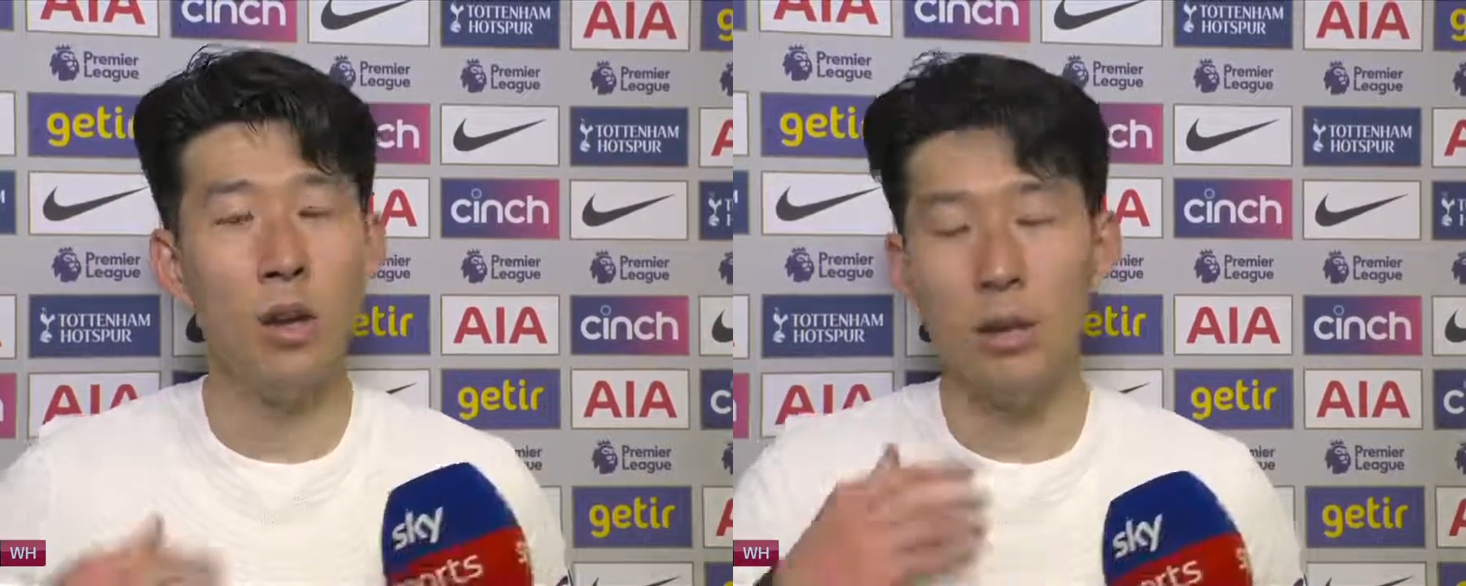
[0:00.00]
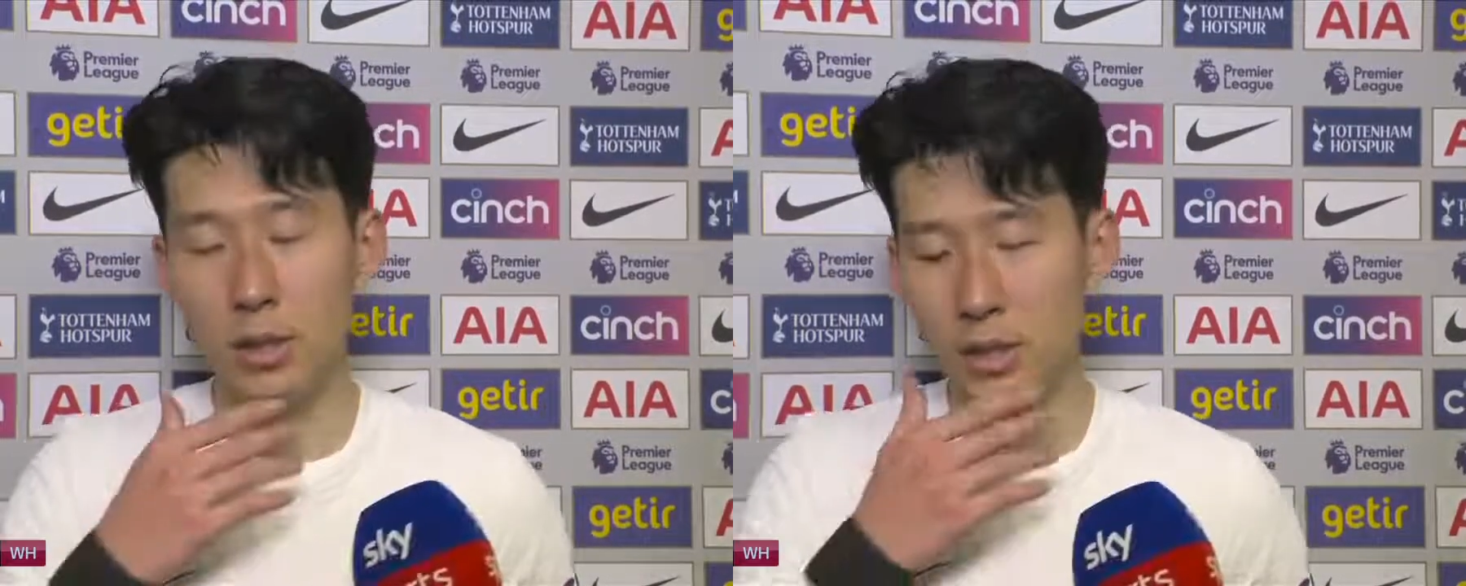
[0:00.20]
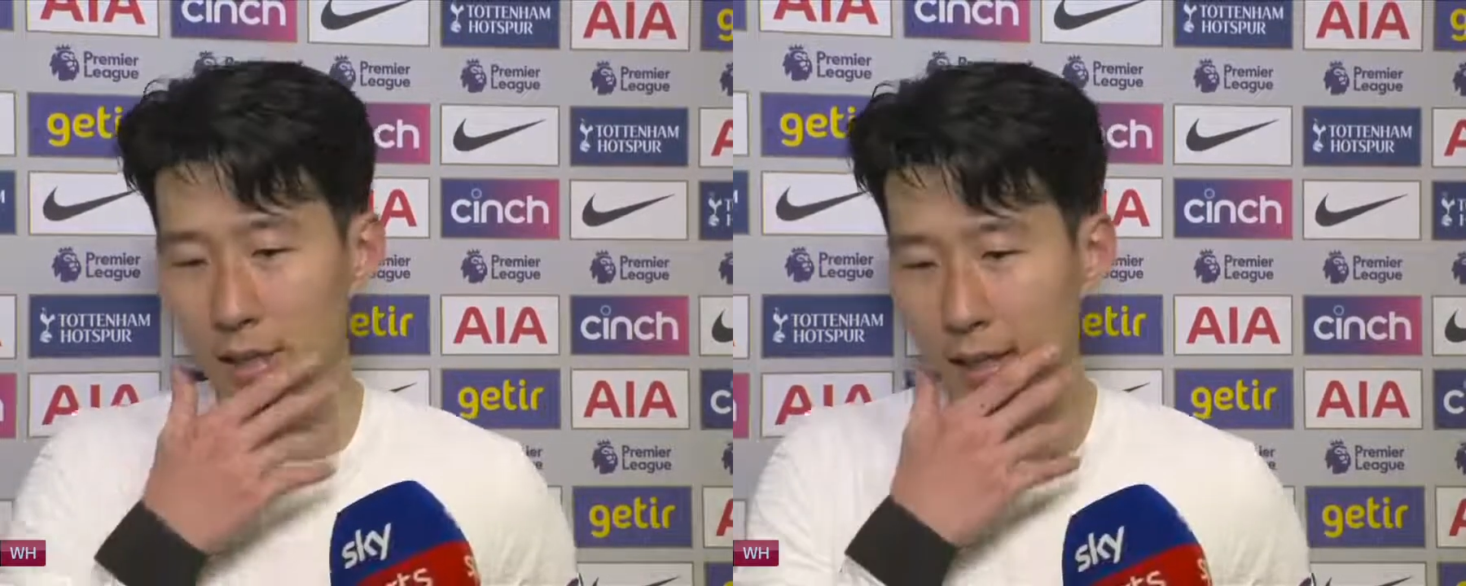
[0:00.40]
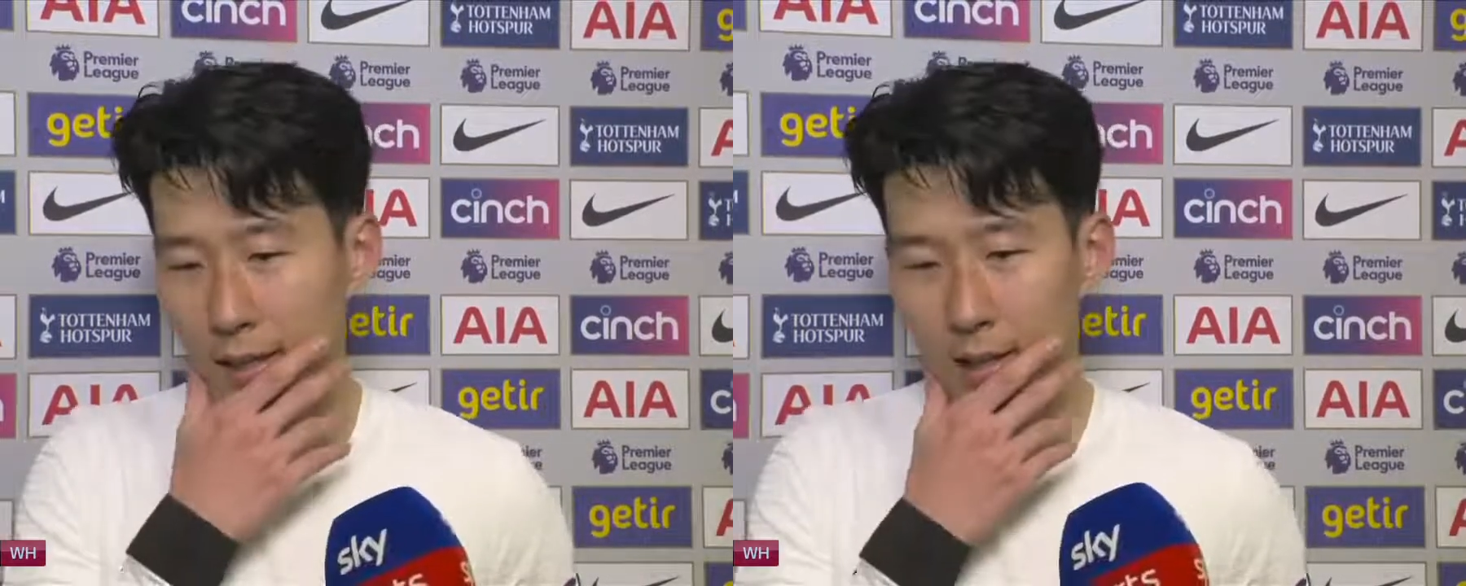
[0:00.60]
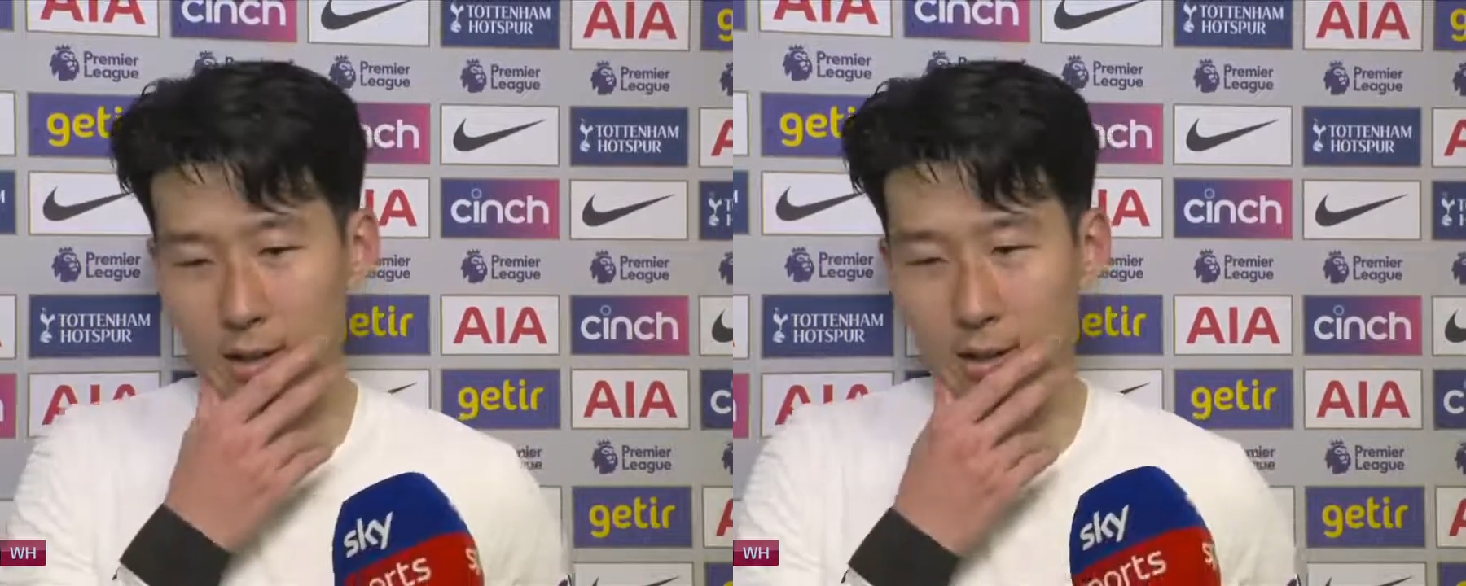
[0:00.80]
No, I mean,
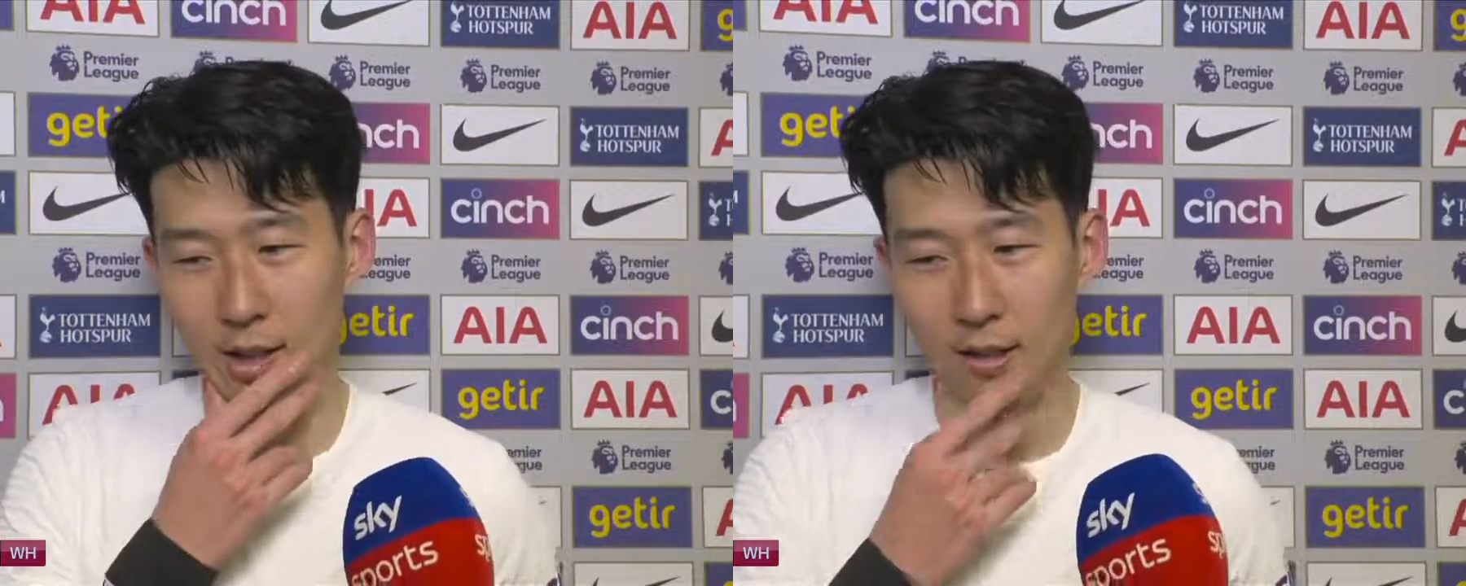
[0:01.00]
uh,